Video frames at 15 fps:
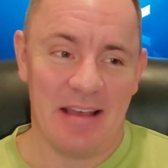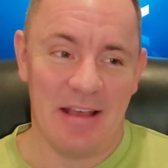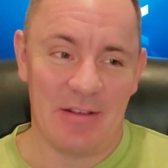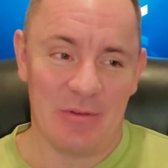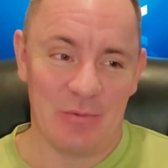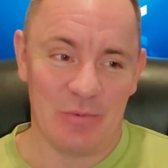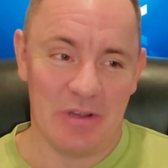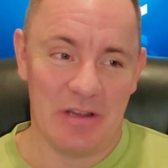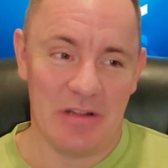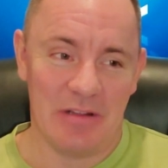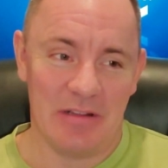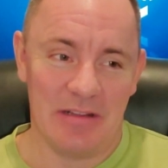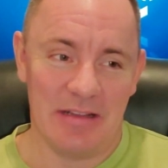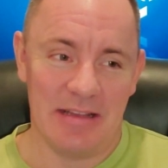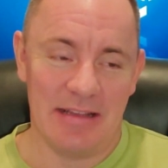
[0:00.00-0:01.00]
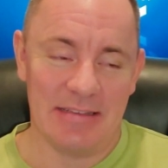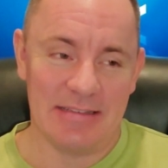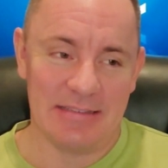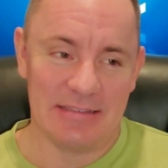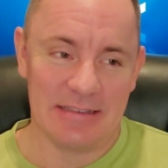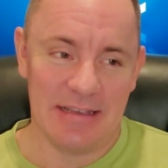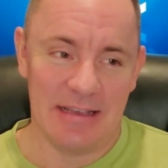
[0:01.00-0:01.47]
as well
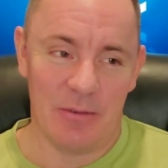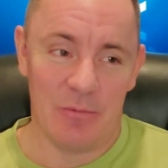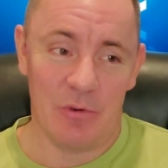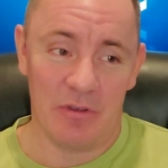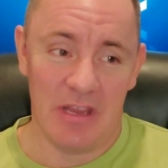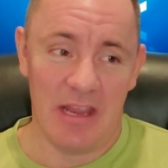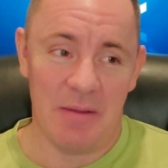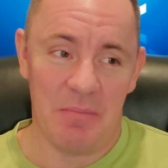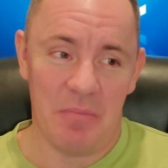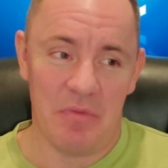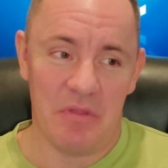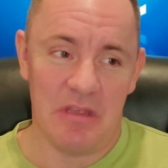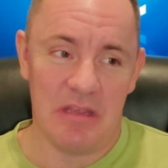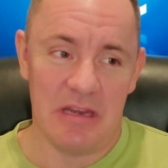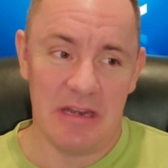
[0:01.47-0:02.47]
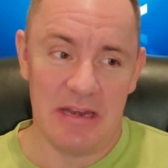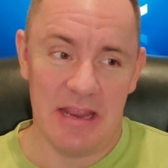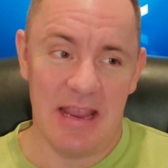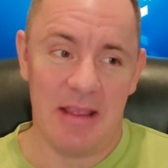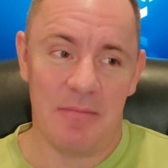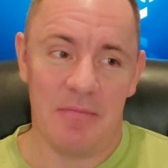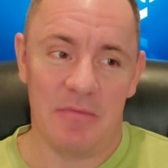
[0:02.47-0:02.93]
as I will keep the
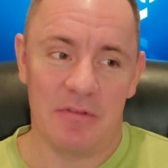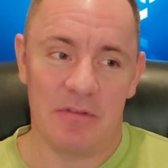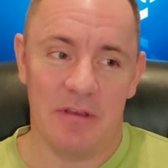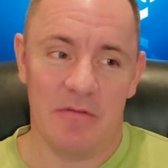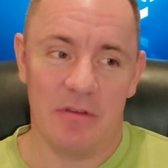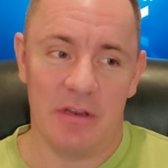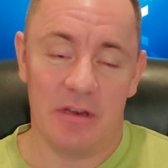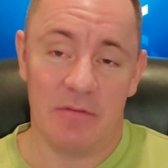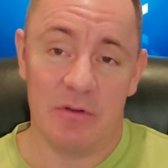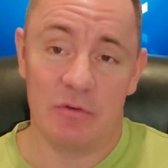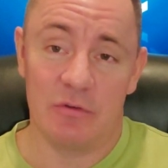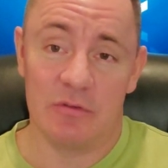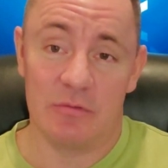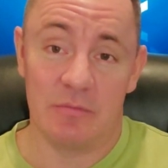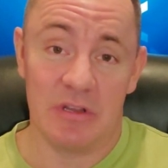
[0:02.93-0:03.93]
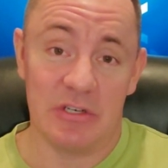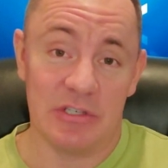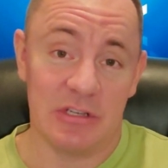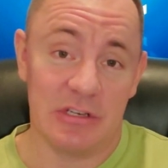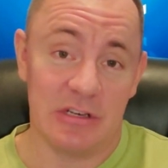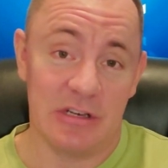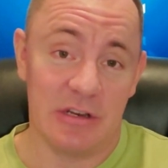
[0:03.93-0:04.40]
names of the individuals
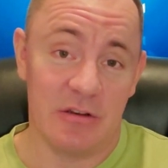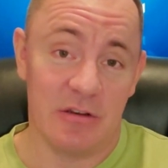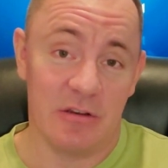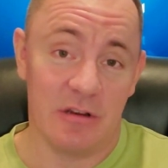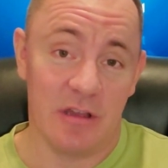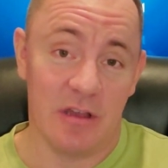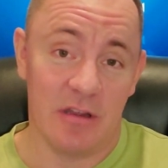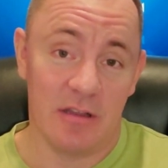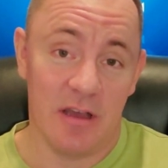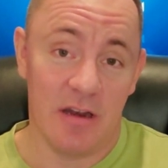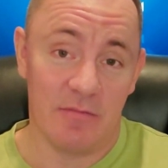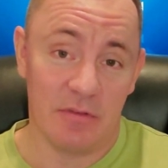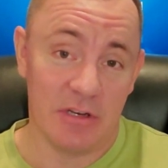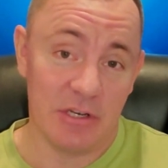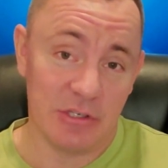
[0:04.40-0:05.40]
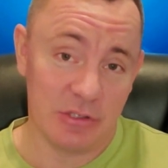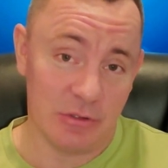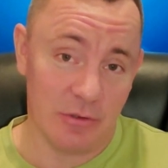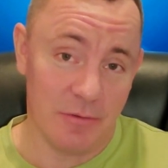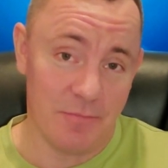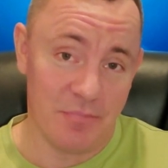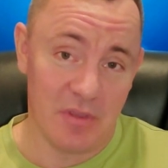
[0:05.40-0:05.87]
mentioned here
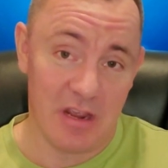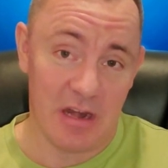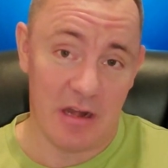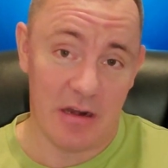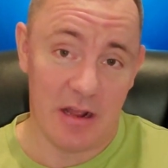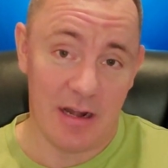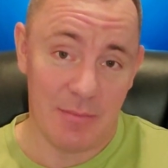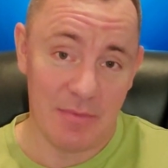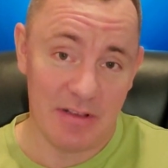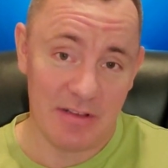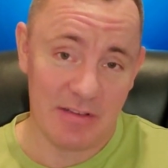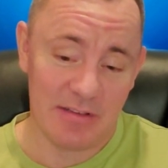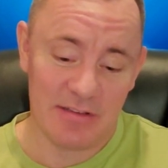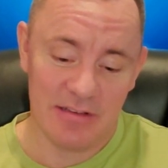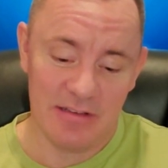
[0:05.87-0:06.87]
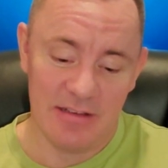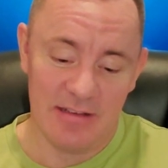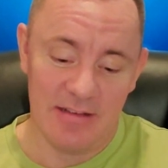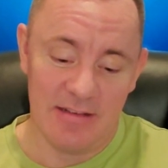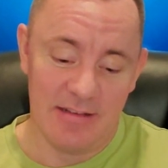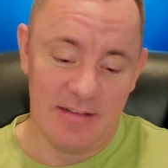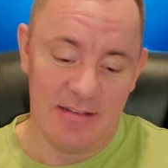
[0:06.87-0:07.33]
confidential and anonymous
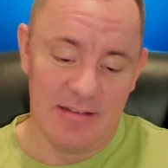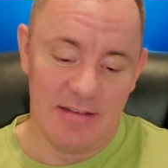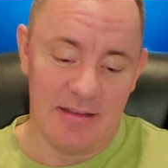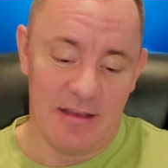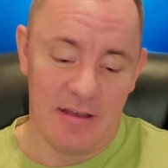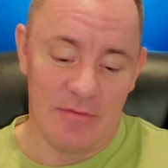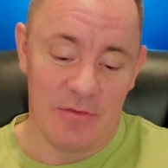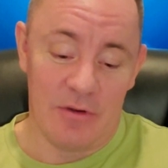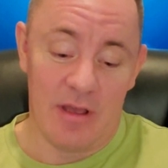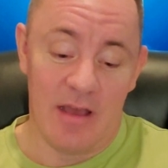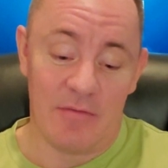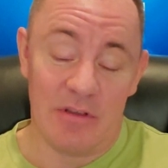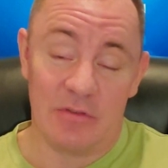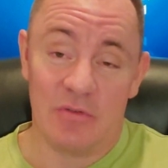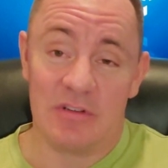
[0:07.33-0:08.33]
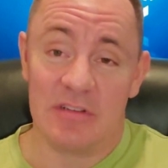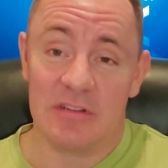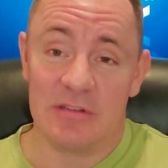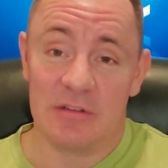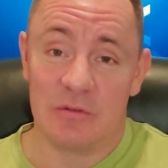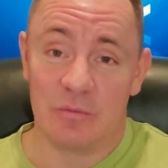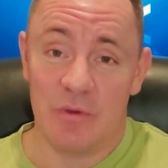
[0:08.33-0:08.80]
for obvious
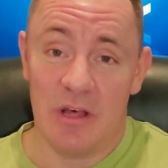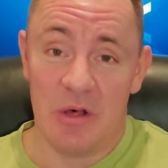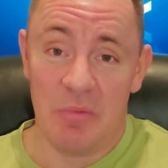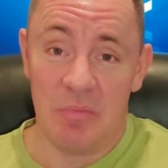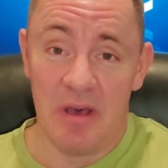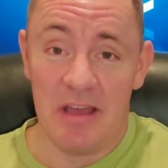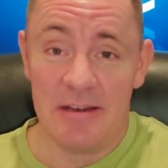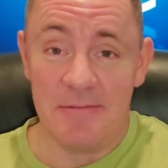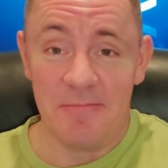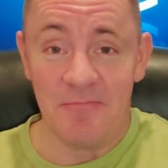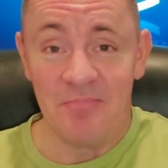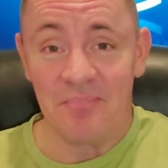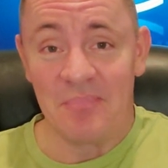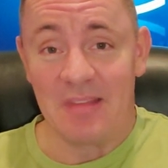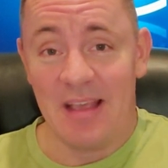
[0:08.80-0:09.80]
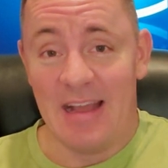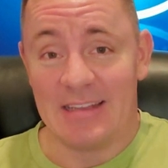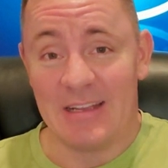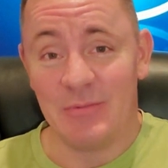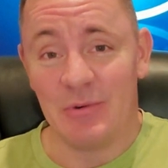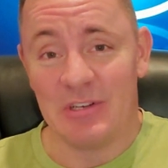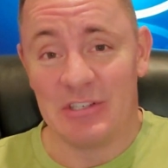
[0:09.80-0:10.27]
reasons as well. But I
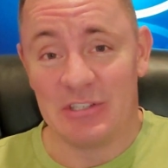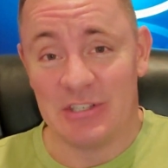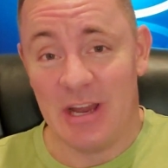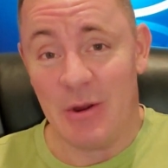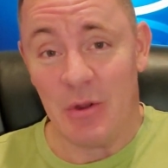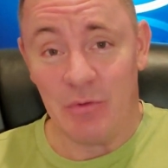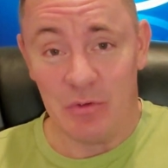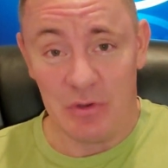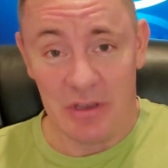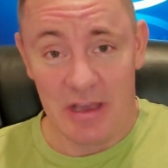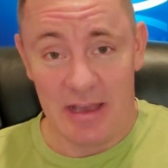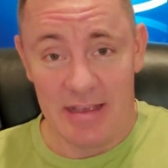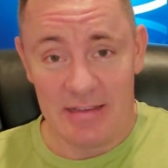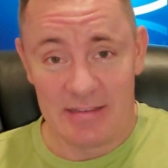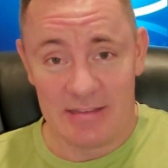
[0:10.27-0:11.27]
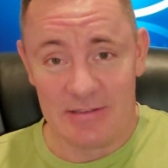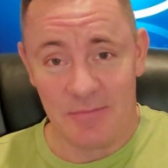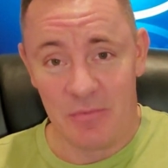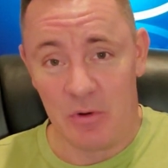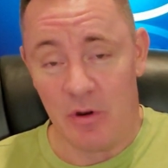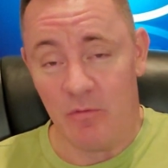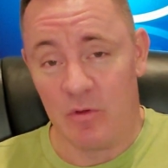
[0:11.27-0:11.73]
did want to share with you guys
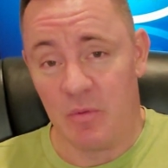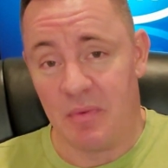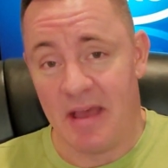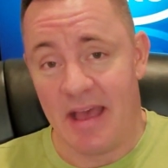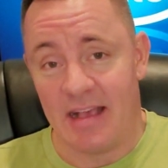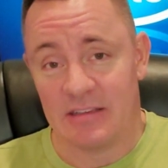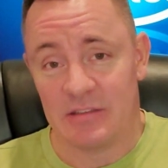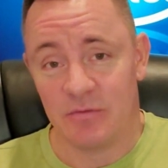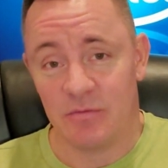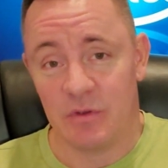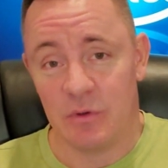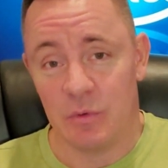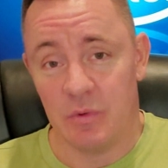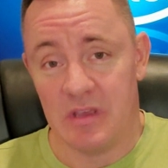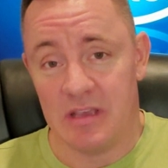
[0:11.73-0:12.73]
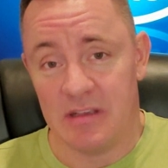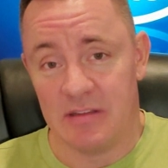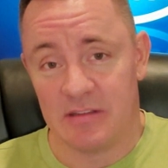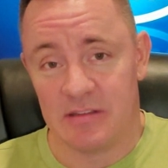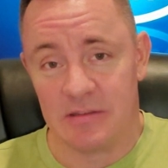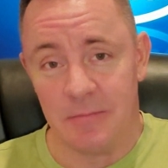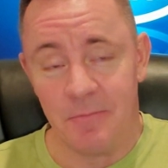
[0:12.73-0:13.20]
that over the past few
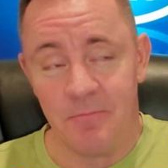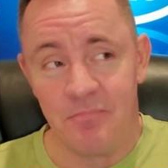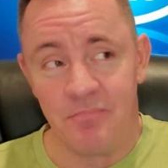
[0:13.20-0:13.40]
weeks,